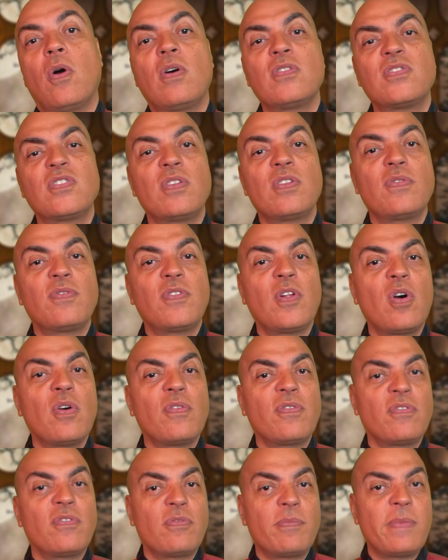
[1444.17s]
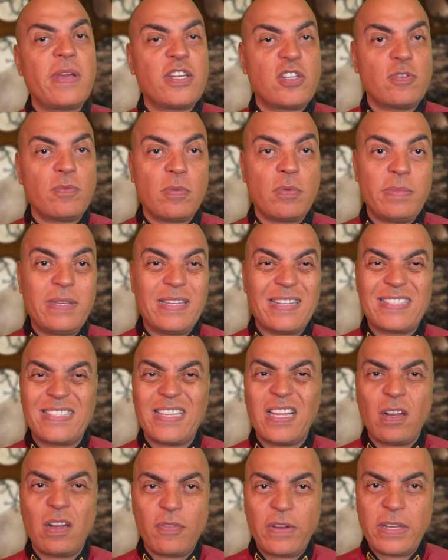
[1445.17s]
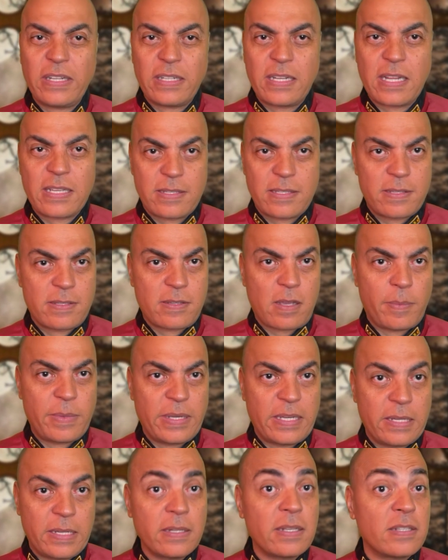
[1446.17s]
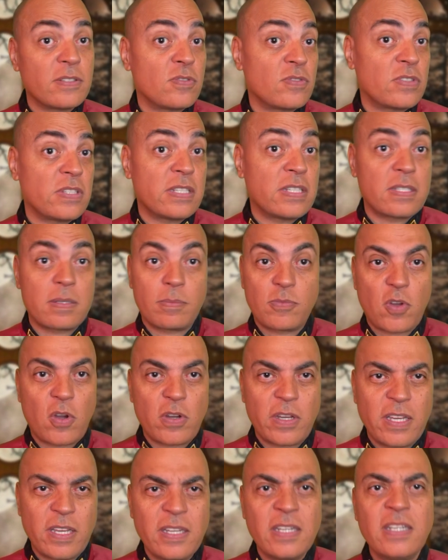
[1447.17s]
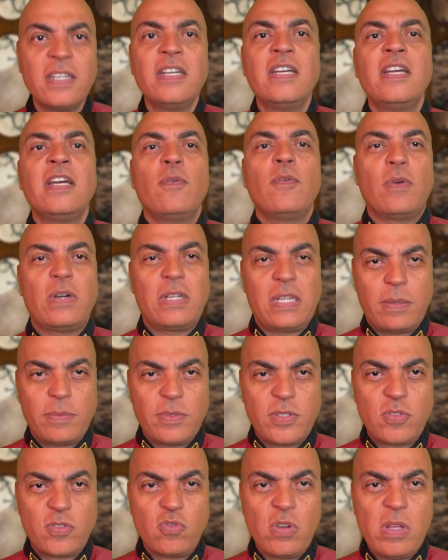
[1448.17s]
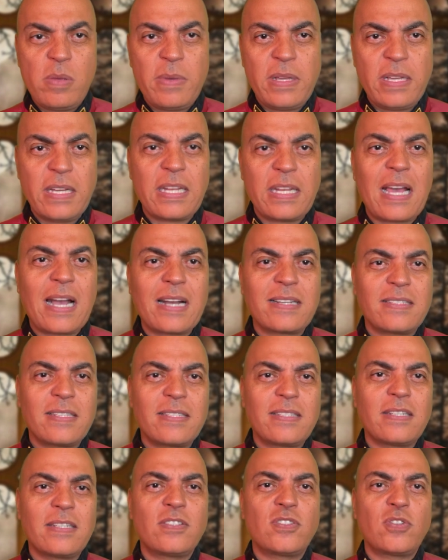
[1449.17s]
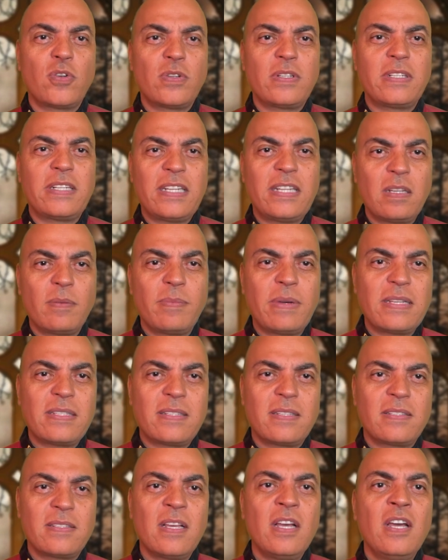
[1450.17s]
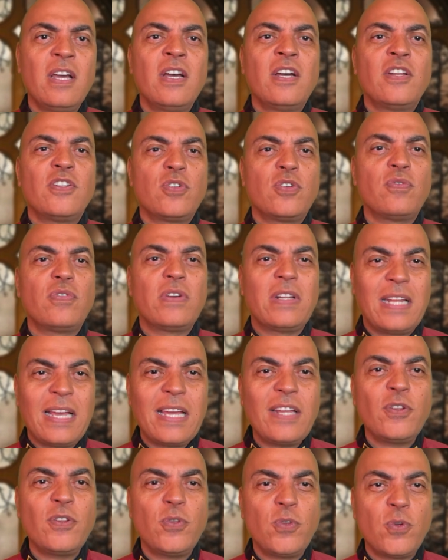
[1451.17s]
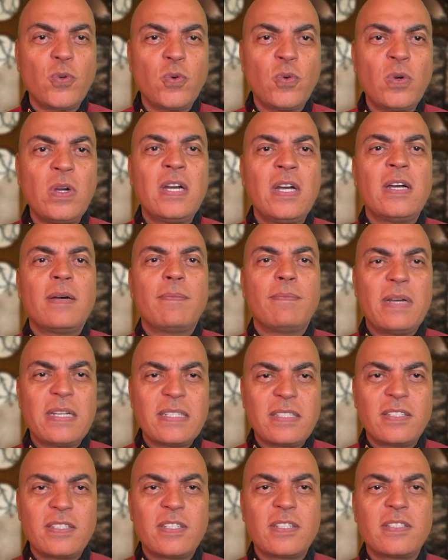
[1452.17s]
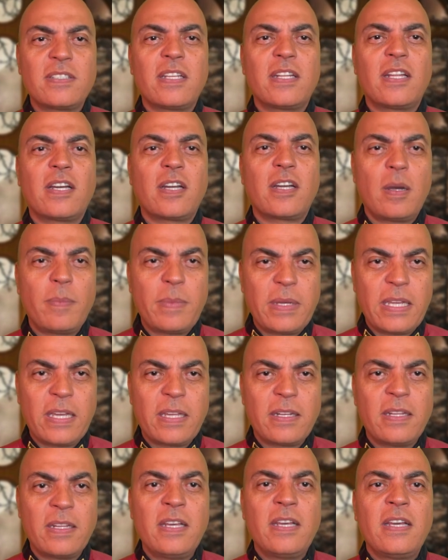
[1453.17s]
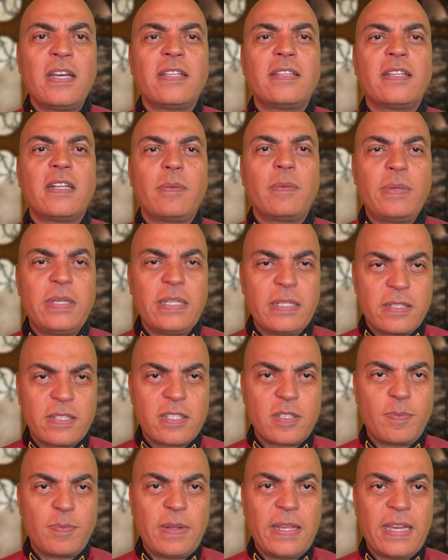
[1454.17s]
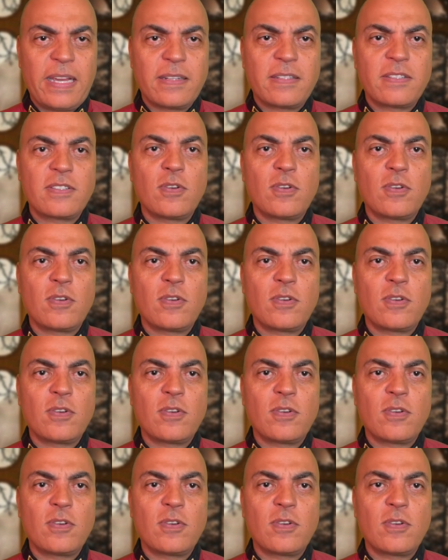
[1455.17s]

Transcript: Also, the flow of information will be accelerated as it's coming in, as you see as I'm talking. When I'm streaming and accessing certain databases to relay to you messages that are coming in and that are being displayed.